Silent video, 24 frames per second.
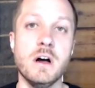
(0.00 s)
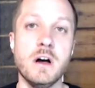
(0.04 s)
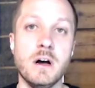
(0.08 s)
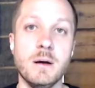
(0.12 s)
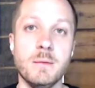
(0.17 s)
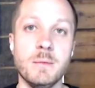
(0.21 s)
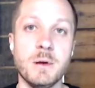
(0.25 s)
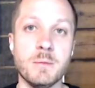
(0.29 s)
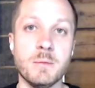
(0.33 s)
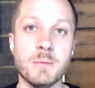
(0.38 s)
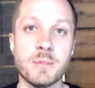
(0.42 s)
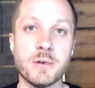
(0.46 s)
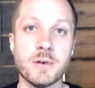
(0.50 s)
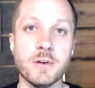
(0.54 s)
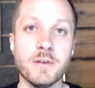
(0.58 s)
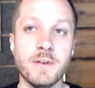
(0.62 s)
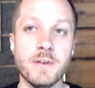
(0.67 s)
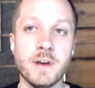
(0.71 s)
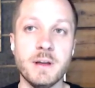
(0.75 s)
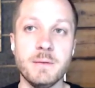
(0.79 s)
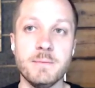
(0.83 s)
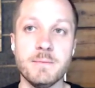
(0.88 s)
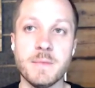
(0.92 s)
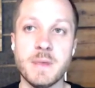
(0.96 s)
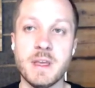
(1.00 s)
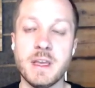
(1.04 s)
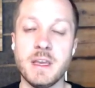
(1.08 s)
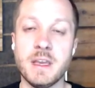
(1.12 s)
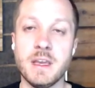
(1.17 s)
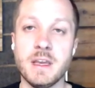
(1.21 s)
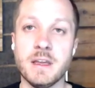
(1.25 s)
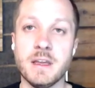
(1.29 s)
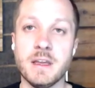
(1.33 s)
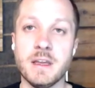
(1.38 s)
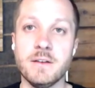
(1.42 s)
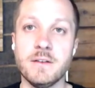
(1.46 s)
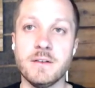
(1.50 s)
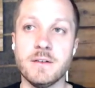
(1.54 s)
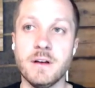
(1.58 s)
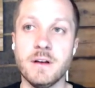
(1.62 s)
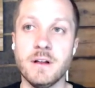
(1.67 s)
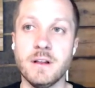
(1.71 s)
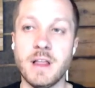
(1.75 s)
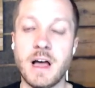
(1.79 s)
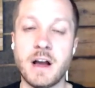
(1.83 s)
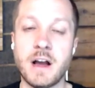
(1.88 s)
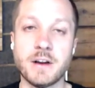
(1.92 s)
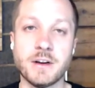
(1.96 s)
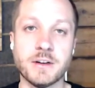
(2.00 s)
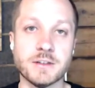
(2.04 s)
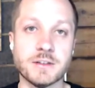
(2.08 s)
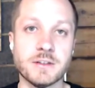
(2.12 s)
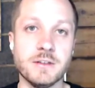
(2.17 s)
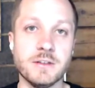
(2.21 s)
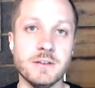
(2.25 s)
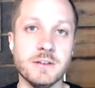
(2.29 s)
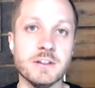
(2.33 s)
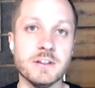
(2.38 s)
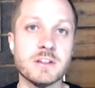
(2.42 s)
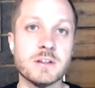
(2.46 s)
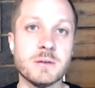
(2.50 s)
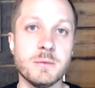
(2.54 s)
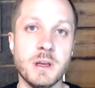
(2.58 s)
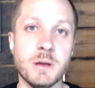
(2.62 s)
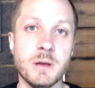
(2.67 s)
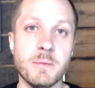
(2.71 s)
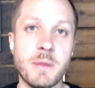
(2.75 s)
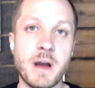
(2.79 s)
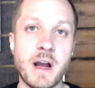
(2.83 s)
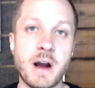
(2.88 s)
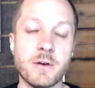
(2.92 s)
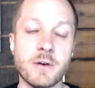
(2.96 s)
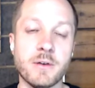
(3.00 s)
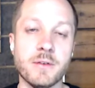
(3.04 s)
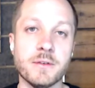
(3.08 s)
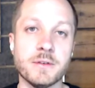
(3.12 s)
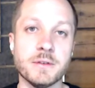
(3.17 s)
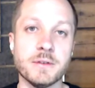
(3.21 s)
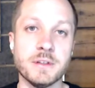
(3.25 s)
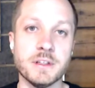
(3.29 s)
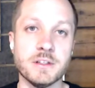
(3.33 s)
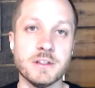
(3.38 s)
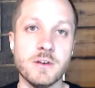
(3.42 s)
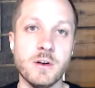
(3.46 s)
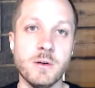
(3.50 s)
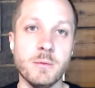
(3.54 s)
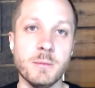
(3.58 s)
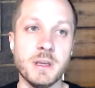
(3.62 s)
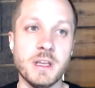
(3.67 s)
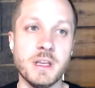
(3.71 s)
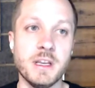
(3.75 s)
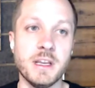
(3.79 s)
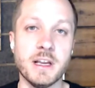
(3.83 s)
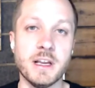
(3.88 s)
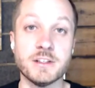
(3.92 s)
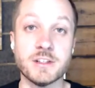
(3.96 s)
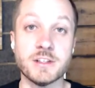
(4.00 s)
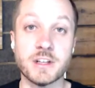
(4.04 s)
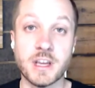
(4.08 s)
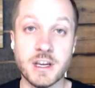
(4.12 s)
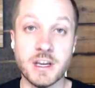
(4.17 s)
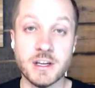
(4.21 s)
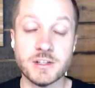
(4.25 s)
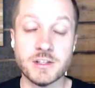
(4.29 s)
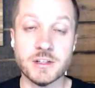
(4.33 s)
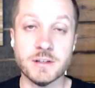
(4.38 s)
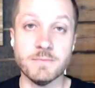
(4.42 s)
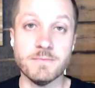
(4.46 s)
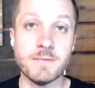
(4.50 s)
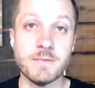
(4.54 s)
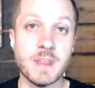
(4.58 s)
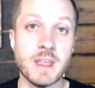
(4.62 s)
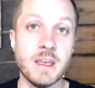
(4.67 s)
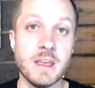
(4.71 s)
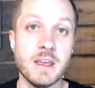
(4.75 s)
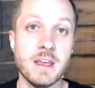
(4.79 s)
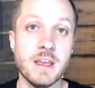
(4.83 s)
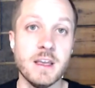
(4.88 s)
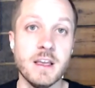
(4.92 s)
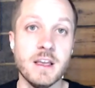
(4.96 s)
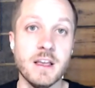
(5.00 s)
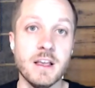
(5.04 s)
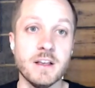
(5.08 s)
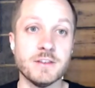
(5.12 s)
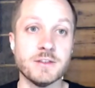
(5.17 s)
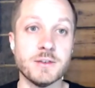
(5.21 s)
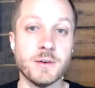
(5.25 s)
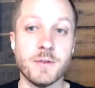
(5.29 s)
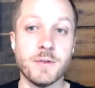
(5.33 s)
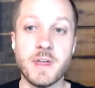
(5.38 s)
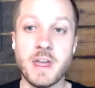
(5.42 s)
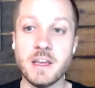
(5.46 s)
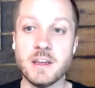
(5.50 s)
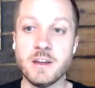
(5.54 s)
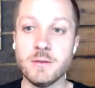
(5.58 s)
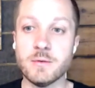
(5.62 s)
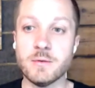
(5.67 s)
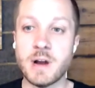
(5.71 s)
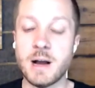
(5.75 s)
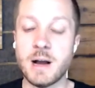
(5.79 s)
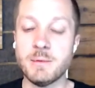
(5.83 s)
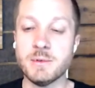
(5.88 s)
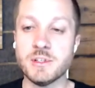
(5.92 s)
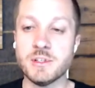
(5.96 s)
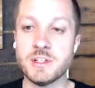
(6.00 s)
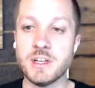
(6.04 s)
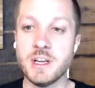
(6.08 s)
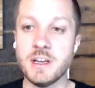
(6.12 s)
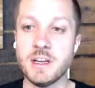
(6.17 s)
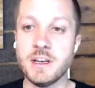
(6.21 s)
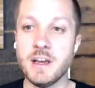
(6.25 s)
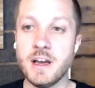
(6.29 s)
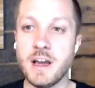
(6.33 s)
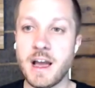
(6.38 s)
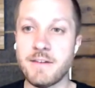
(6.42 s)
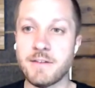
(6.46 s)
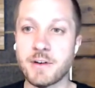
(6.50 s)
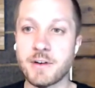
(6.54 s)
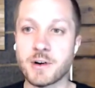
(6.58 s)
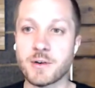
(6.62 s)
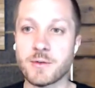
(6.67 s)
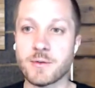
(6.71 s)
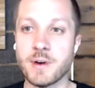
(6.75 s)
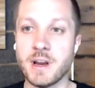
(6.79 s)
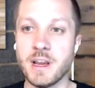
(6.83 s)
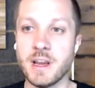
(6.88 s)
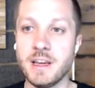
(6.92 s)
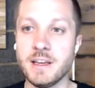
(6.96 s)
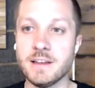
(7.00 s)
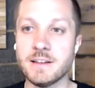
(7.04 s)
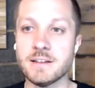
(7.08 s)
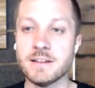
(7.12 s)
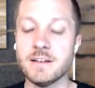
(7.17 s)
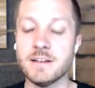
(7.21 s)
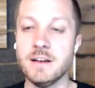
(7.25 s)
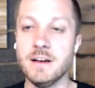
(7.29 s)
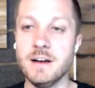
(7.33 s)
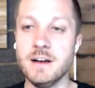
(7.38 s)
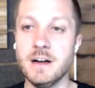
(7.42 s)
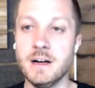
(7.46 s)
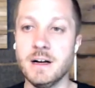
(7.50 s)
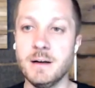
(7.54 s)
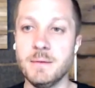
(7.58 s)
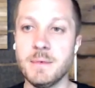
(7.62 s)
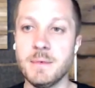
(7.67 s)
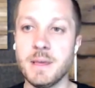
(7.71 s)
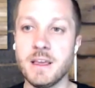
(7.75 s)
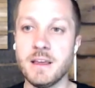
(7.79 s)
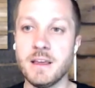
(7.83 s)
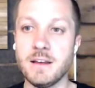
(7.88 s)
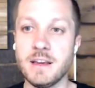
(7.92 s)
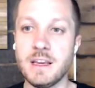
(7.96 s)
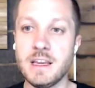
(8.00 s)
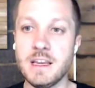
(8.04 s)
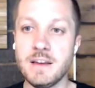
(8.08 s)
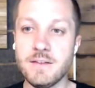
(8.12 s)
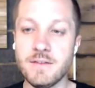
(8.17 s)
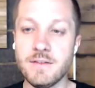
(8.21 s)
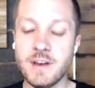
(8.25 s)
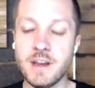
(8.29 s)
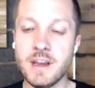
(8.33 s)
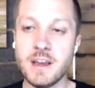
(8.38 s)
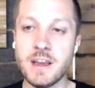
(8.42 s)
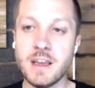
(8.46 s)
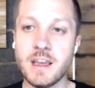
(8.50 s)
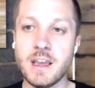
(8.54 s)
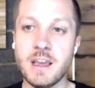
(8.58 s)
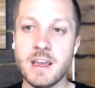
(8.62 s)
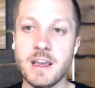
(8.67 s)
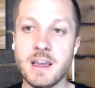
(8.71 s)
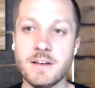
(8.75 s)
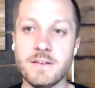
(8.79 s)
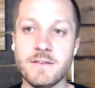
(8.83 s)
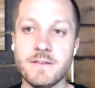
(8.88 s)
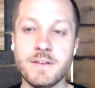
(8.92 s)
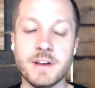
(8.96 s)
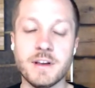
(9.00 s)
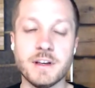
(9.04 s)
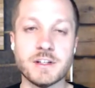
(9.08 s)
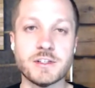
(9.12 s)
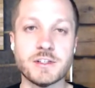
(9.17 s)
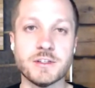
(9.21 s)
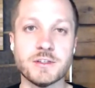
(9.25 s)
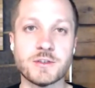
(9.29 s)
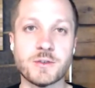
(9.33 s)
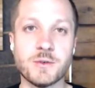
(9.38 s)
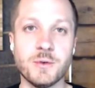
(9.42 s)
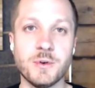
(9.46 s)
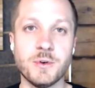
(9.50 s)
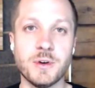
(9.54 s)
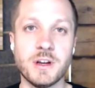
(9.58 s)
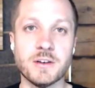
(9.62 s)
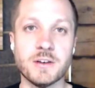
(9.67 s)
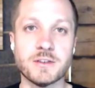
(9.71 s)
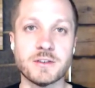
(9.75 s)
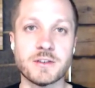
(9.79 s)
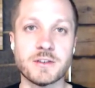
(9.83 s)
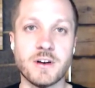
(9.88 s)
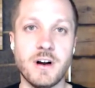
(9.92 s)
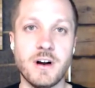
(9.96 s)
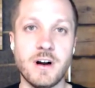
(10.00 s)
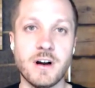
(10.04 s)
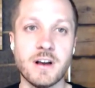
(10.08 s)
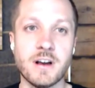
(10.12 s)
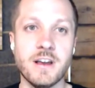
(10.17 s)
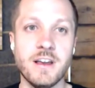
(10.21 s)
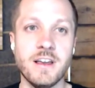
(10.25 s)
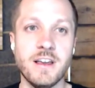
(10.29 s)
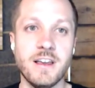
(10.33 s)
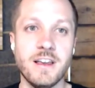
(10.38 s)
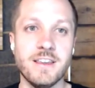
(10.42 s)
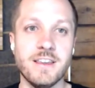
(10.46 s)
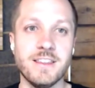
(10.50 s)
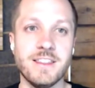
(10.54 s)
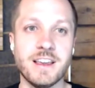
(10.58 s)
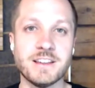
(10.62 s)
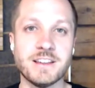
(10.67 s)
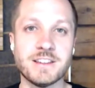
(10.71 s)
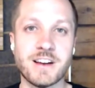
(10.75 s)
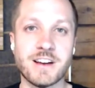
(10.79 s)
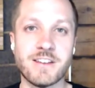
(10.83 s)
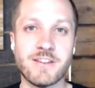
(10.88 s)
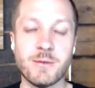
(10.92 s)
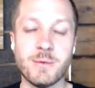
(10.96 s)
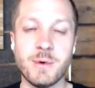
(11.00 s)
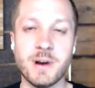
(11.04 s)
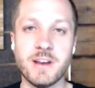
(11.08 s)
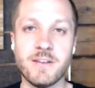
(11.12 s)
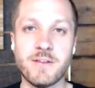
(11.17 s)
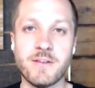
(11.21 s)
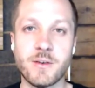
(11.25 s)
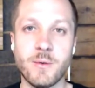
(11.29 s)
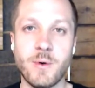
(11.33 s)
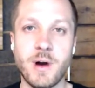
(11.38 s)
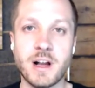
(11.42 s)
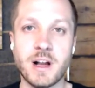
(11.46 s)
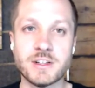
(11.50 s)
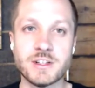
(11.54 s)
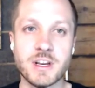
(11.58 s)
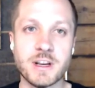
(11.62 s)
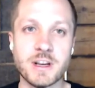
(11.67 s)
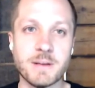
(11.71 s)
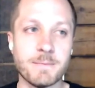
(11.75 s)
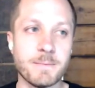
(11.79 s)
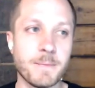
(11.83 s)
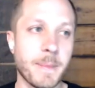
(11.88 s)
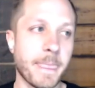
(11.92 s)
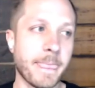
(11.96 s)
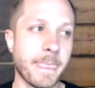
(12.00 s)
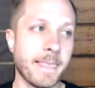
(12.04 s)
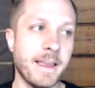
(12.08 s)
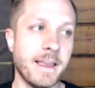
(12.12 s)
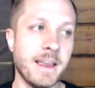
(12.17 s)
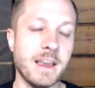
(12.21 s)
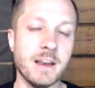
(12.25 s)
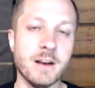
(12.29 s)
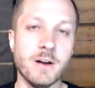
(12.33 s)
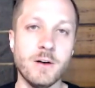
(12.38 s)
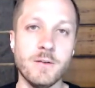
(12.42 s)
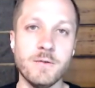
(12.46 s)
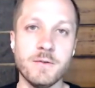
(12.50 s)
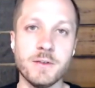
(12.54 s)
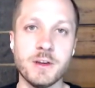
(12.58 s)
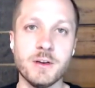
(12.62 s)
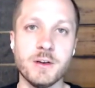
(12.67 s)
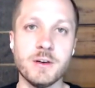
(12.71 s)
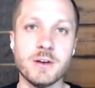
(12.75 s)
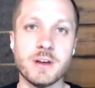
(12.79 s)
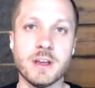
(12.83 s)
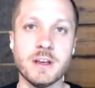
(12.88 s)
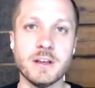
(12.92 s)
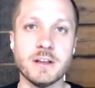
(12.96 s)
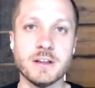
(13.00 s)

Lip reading: improve it and allow your students to be empowered through digital media education. So thank you, Rob and Shanda. Have a great evening and finish the school year strong. Thanks to everybody for watching, and hopefully you can